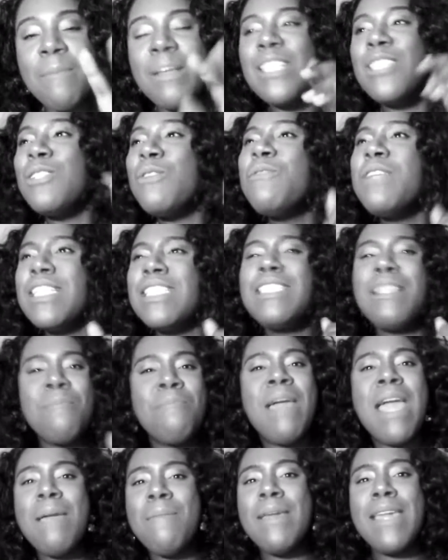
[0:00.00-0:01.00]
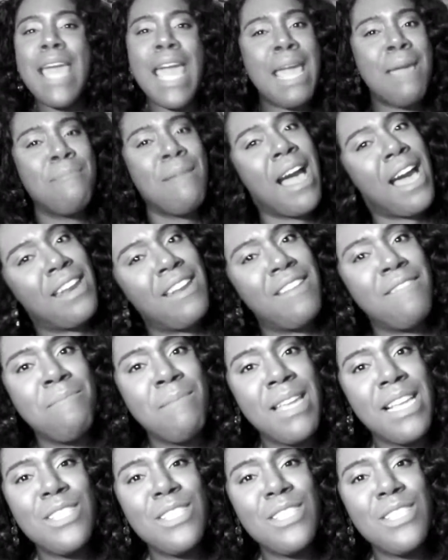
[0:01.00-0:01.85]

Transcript: As soon as the baby came out of me,